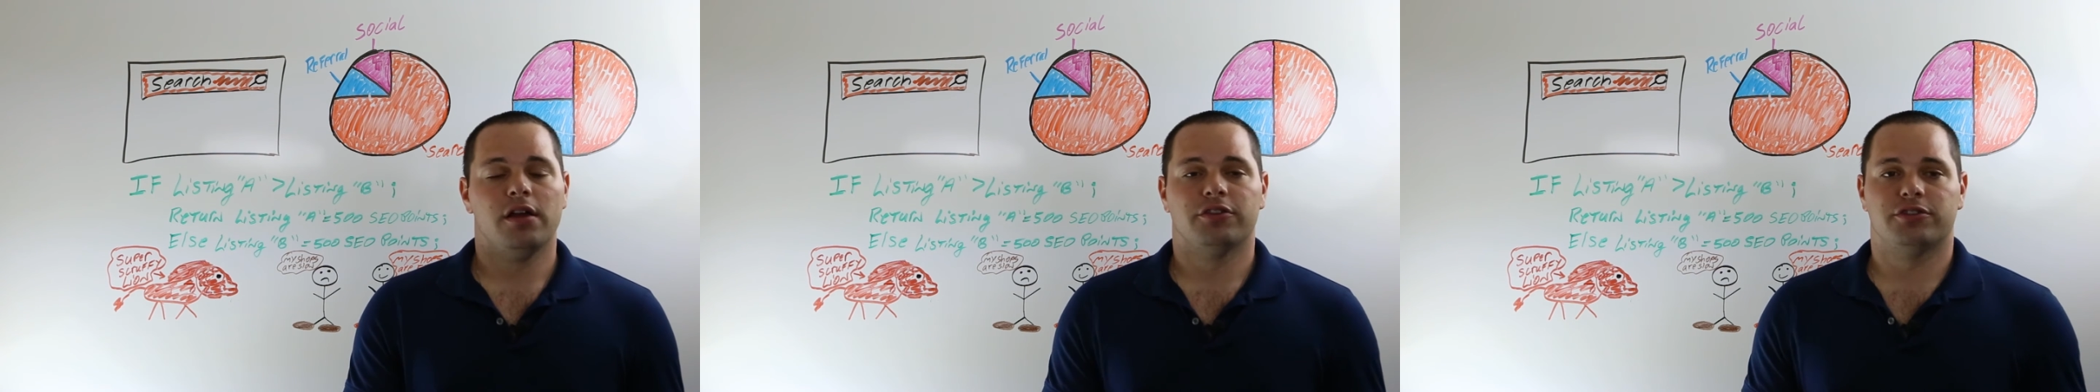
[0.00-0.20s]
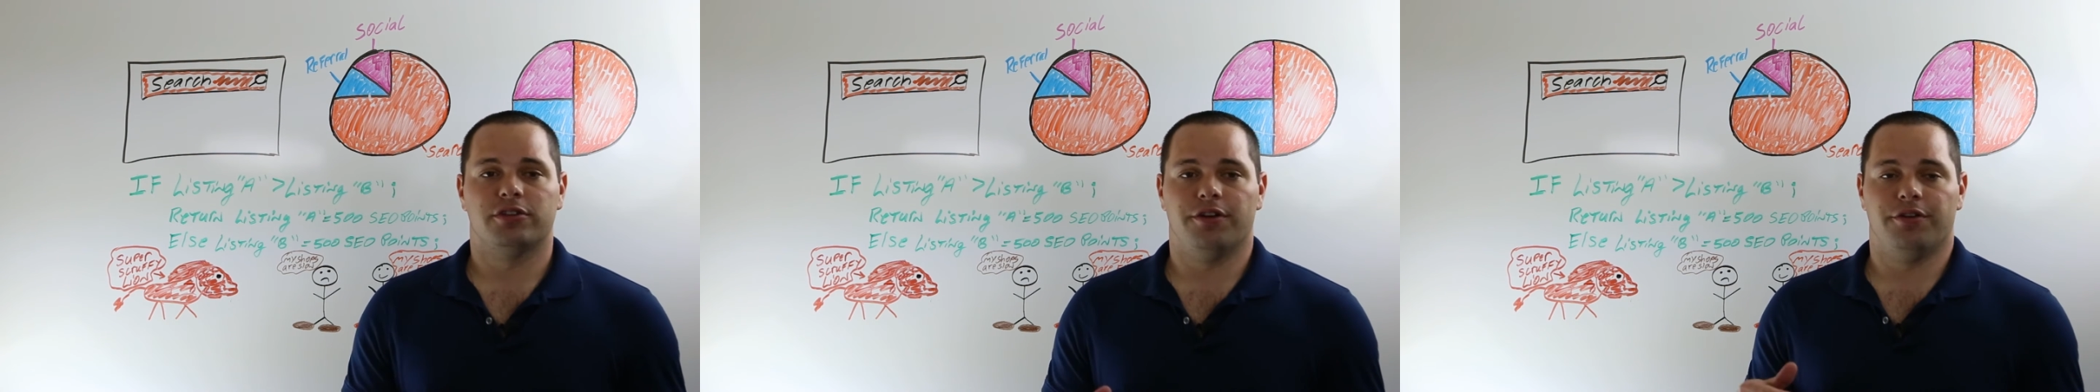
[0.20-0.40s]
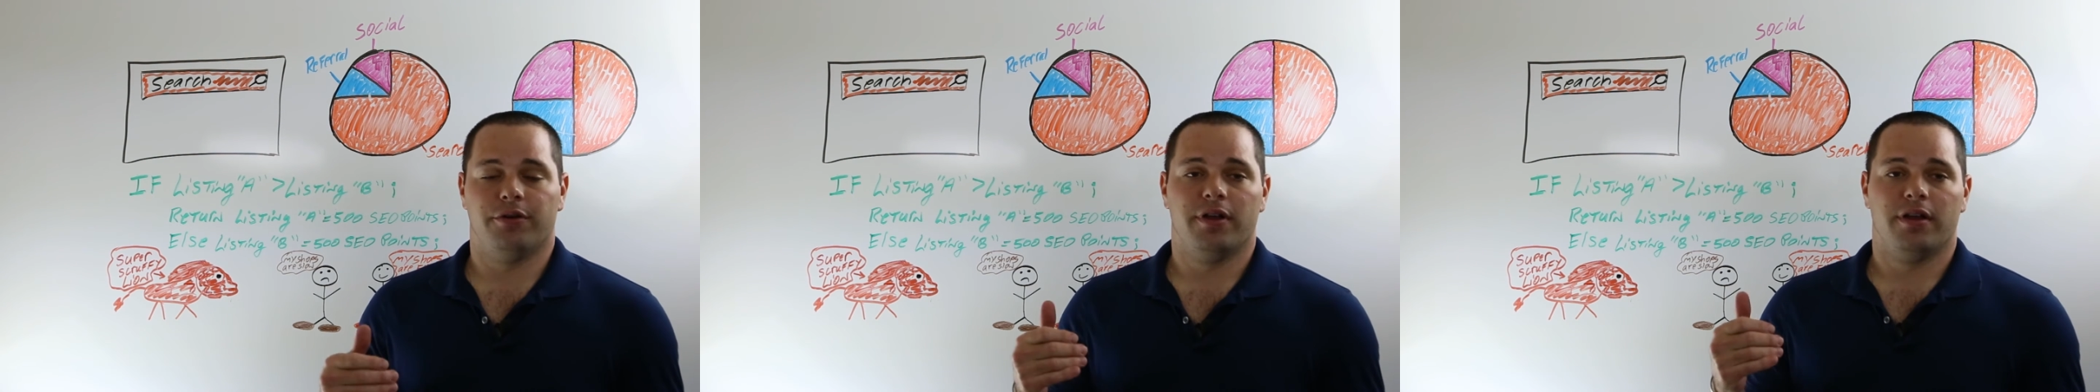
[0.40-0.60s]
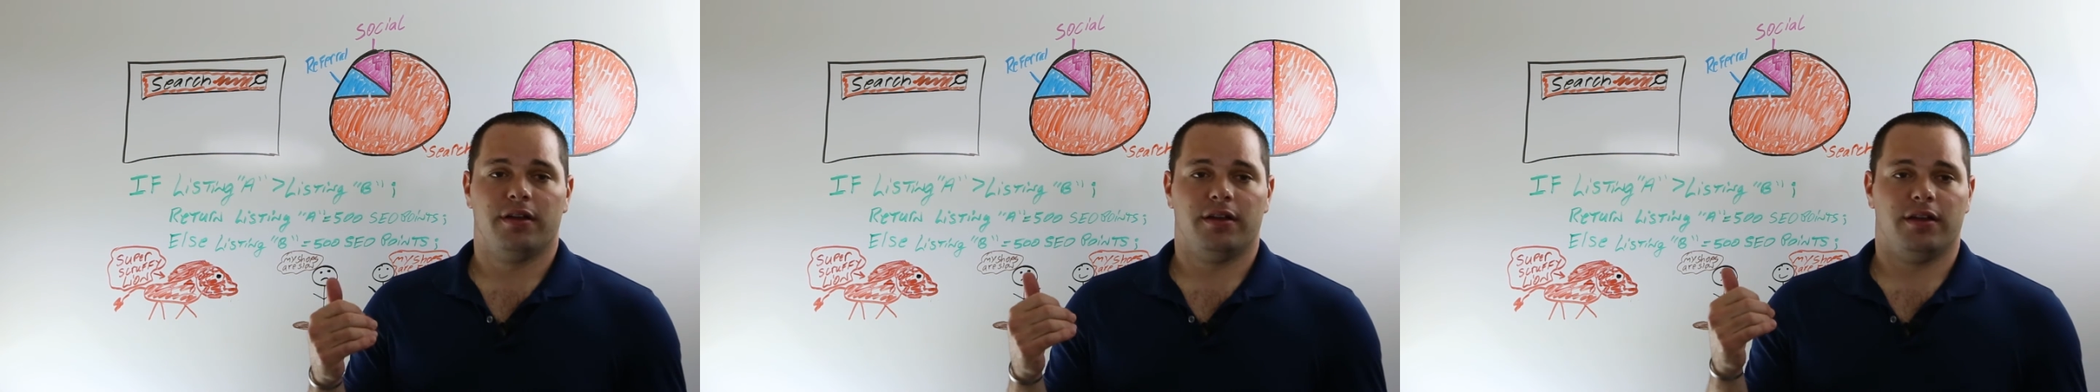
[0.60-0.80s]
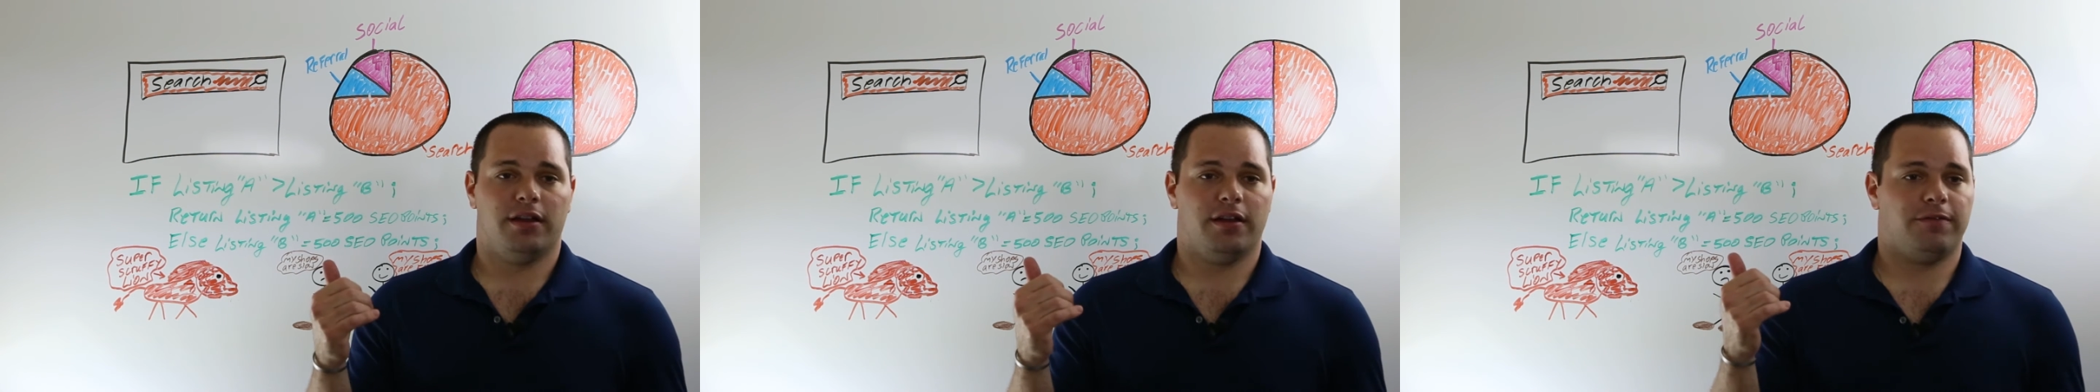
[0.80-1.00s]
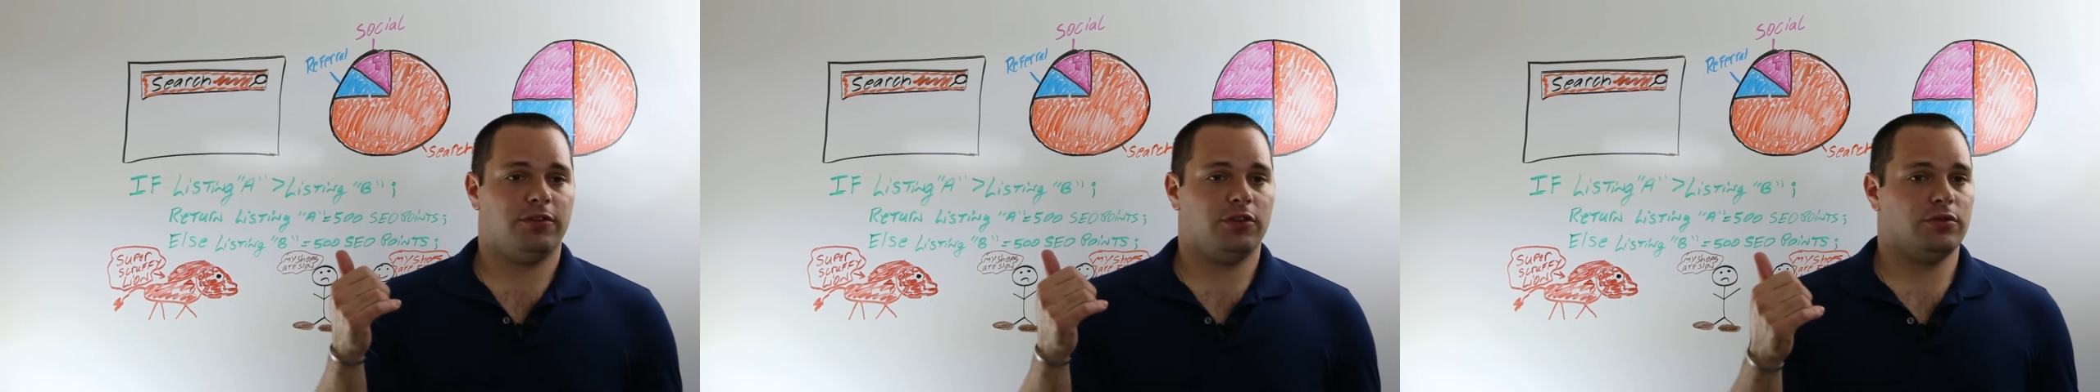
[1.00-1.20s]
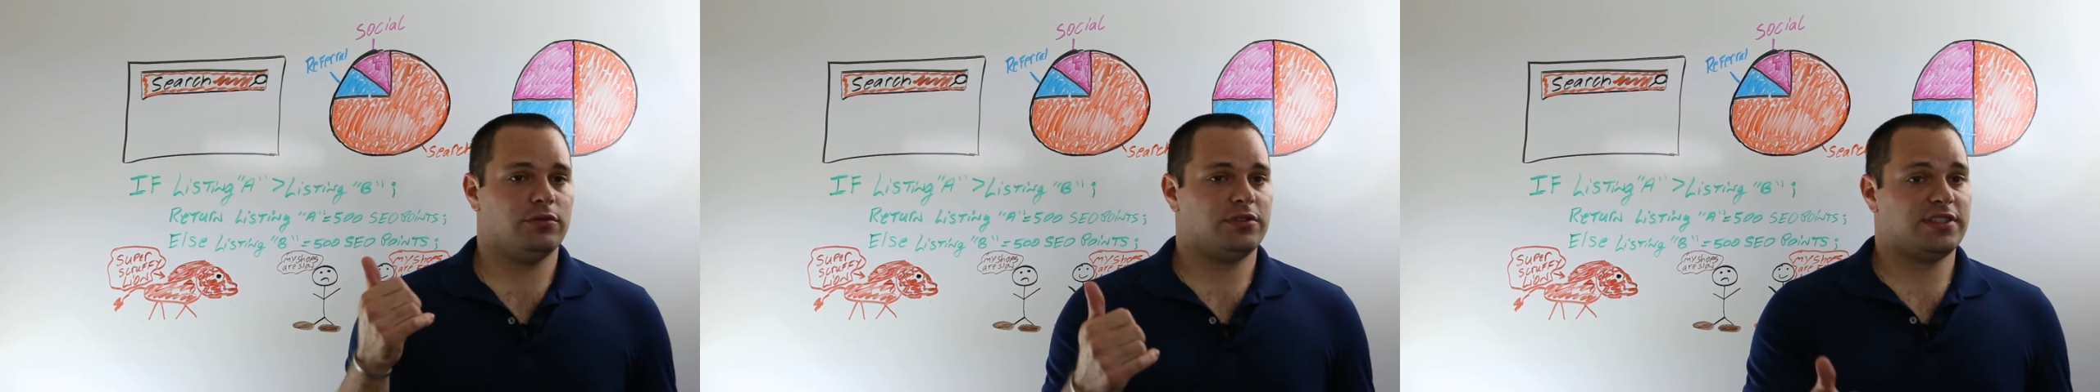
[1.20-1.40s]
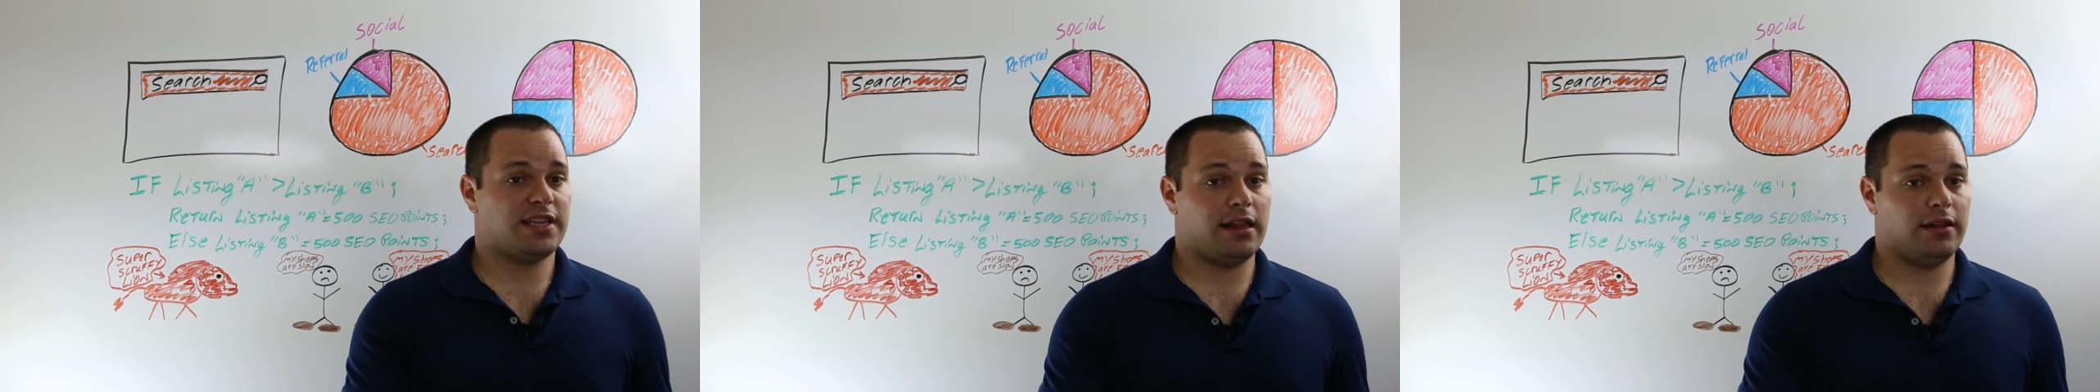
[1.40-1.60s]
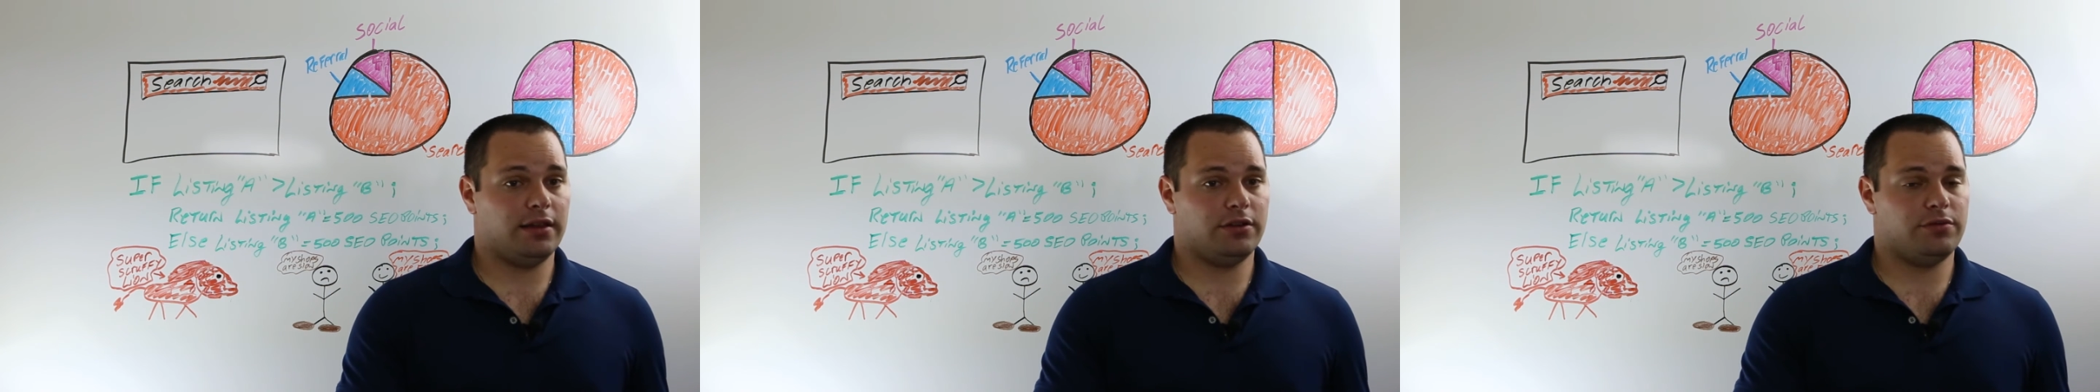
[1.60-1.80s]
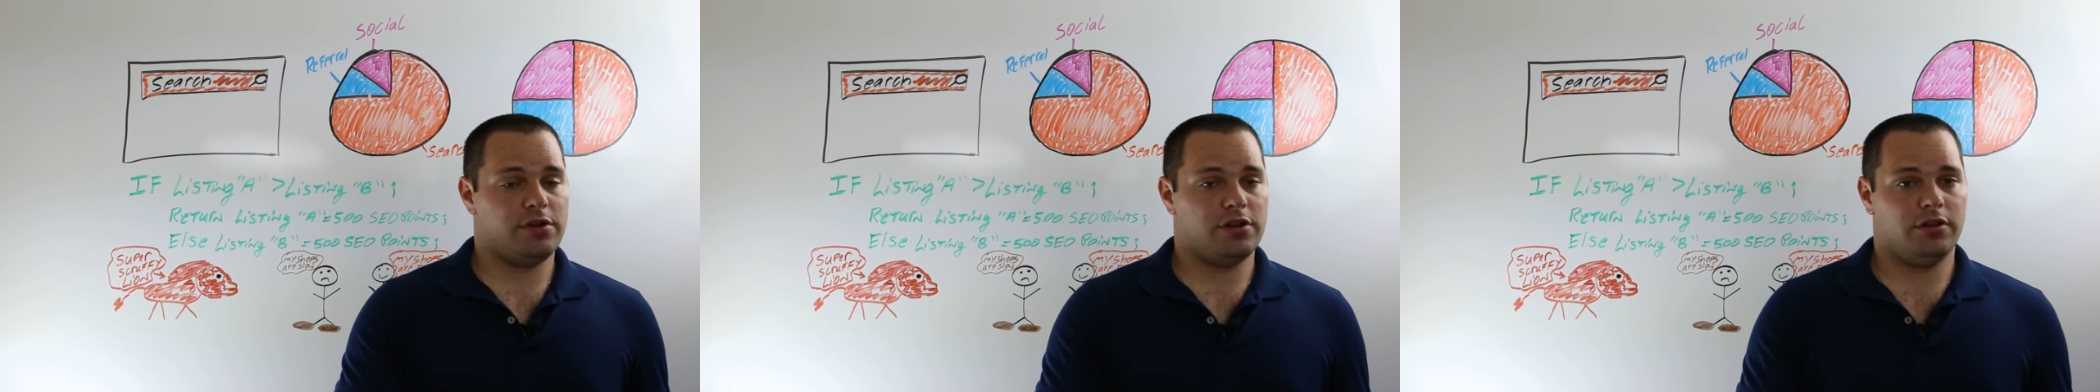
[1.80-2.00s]
So if you sell it
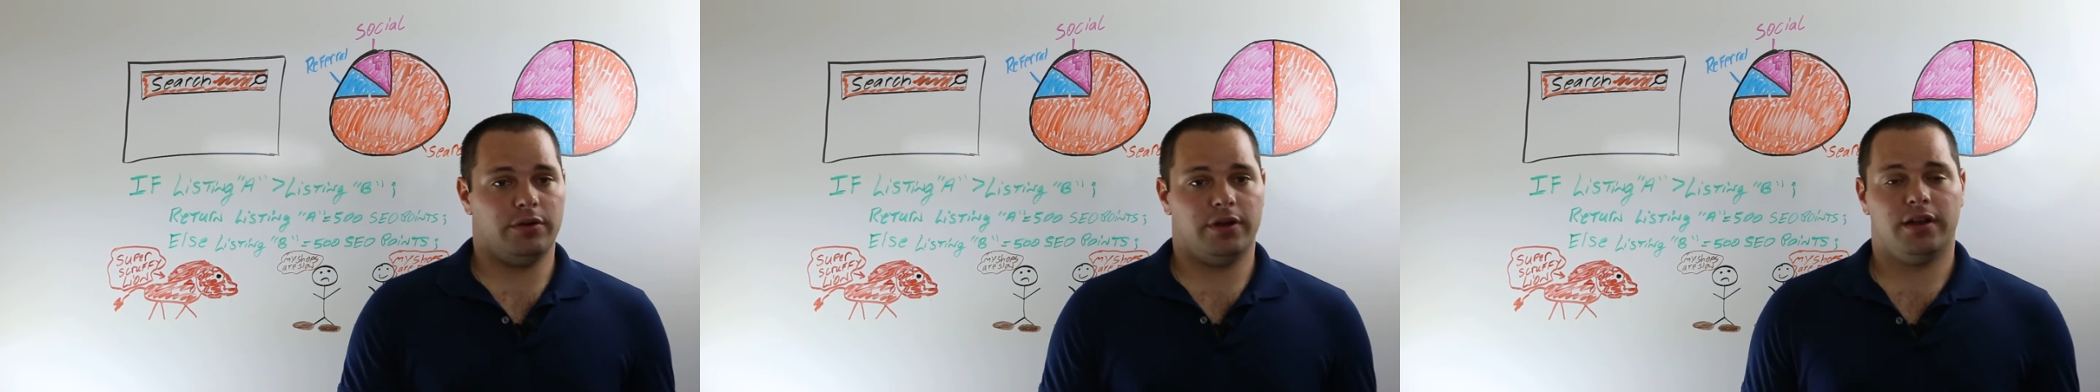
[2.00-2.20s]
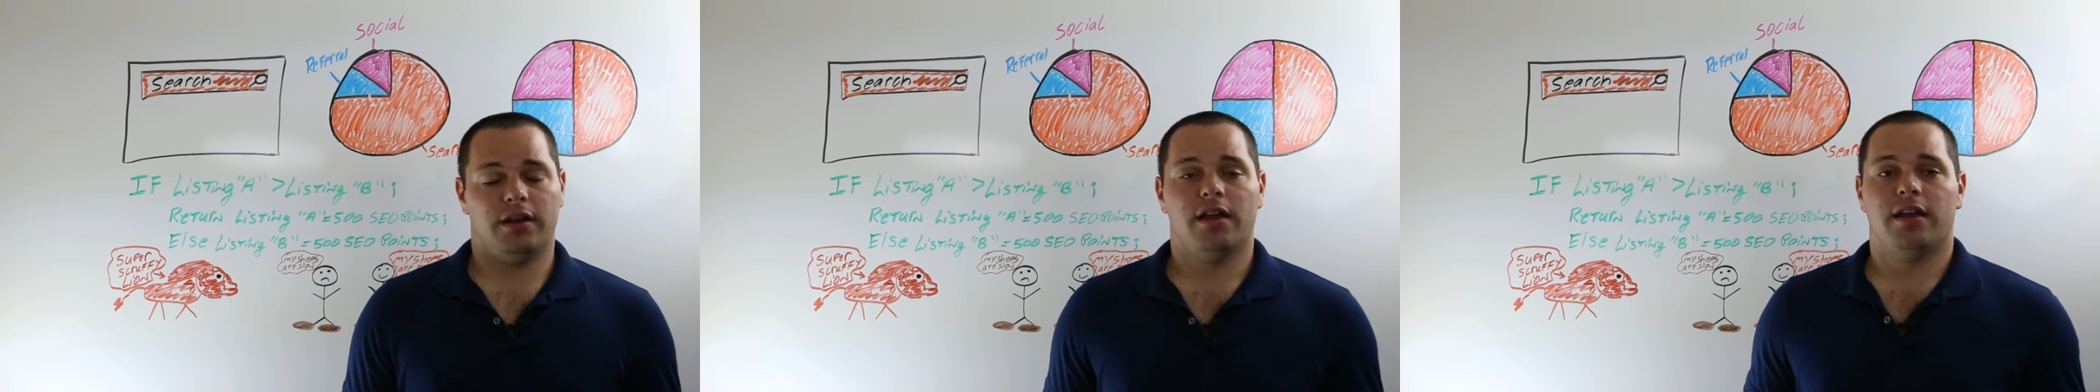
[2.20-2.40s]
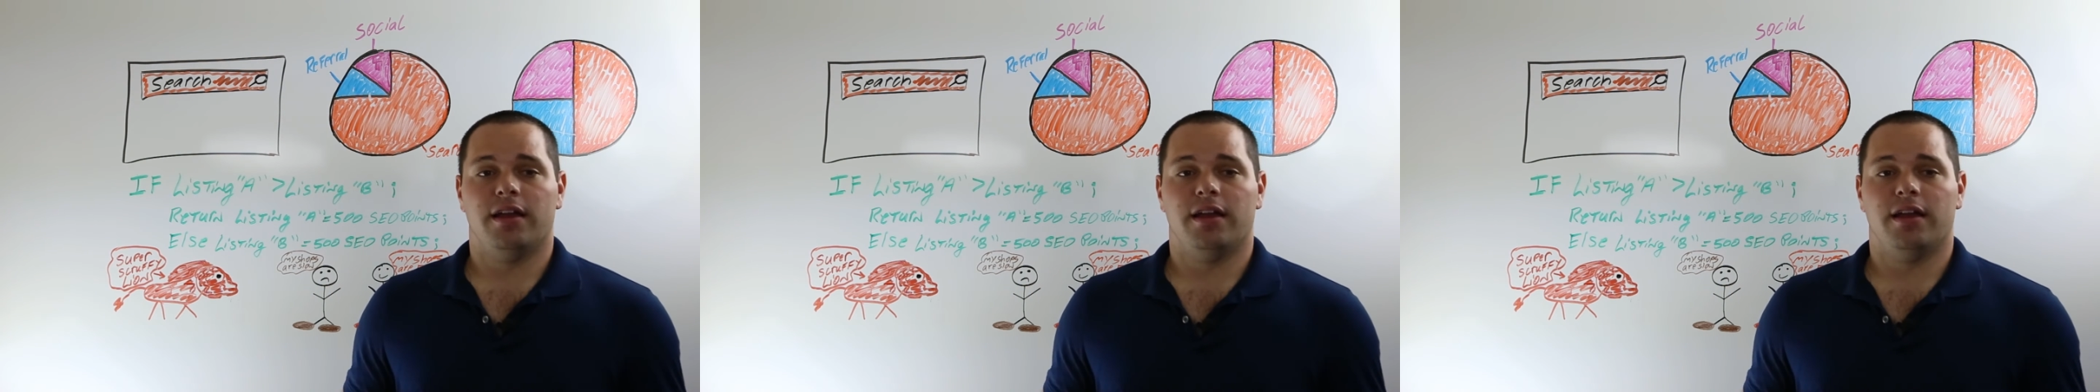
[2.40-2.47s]
and renew it,